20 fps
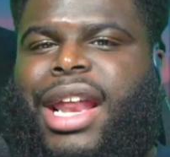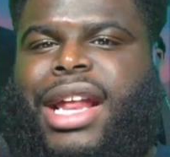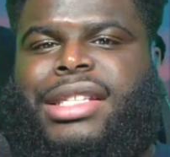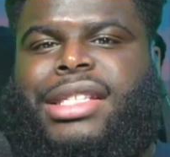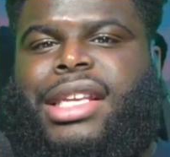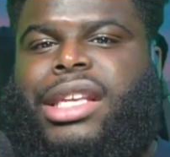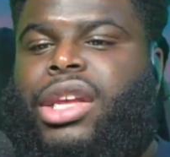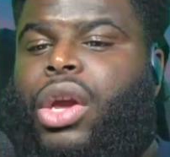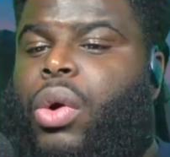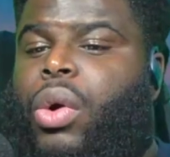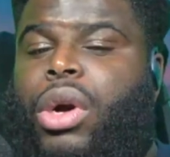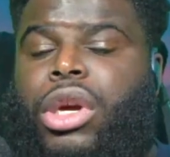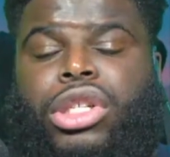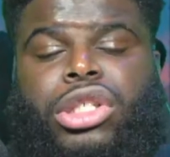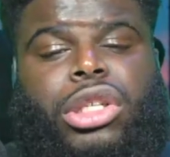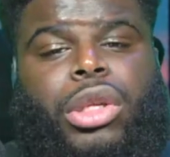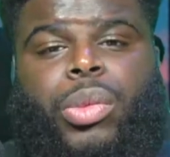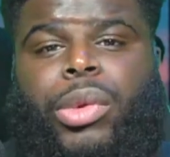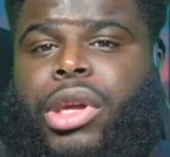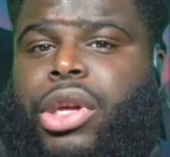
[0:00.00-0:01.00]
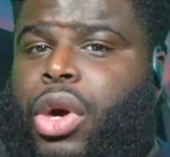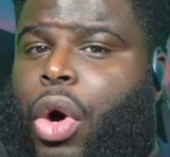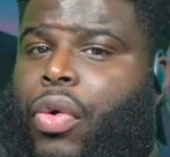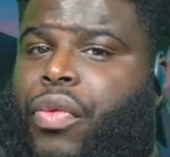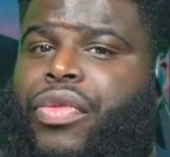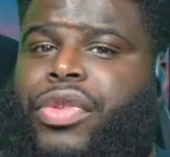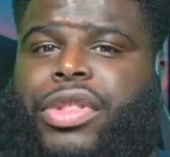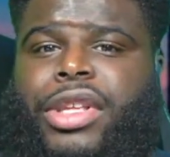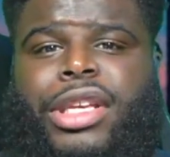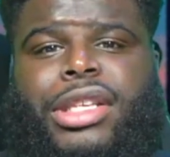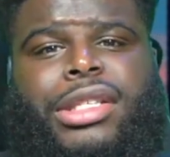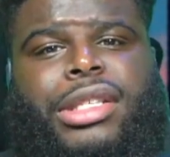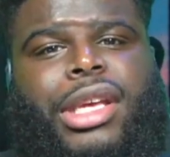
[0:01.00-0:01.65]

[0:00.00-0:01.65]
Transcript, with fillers: I said, yo, should we go for this?